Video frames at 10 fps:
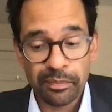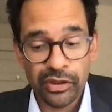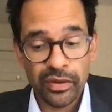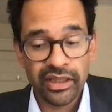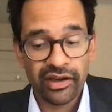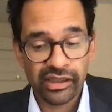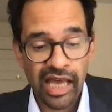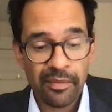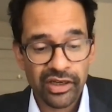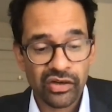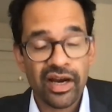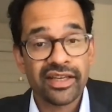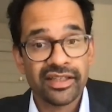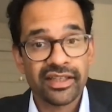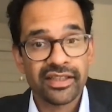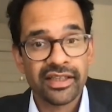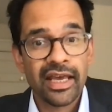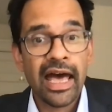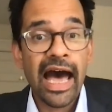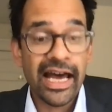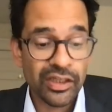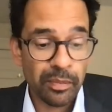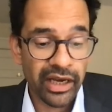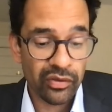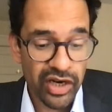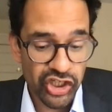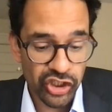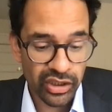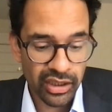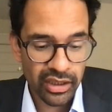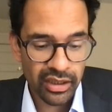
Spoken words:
between the climate crisis and migration